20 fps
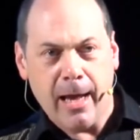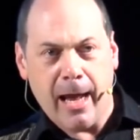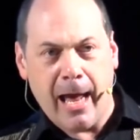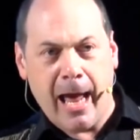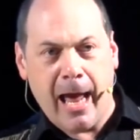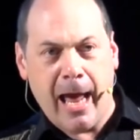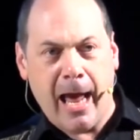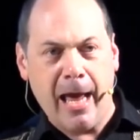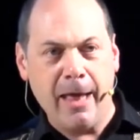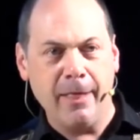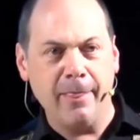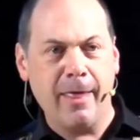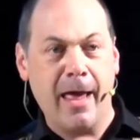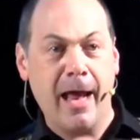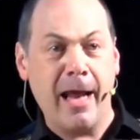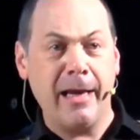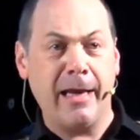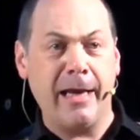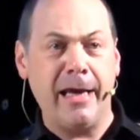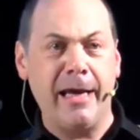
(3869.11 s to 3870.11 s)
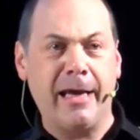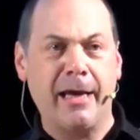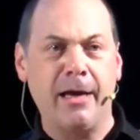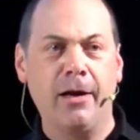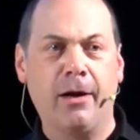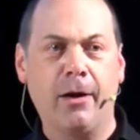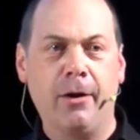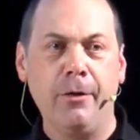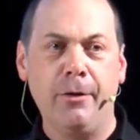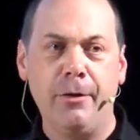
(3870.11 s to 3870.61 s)
and then he
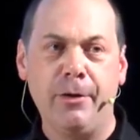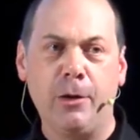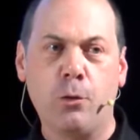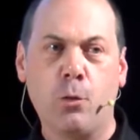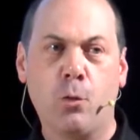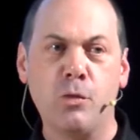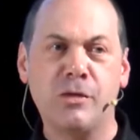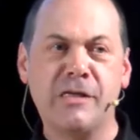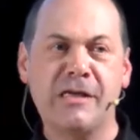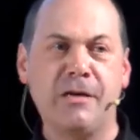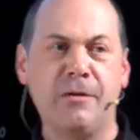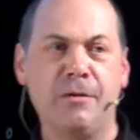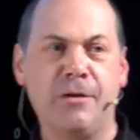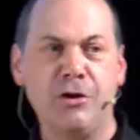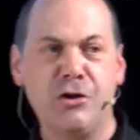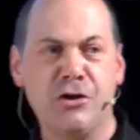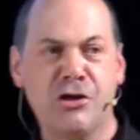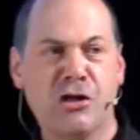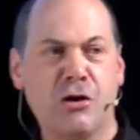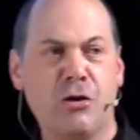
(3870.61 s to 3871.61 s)
concluded also that just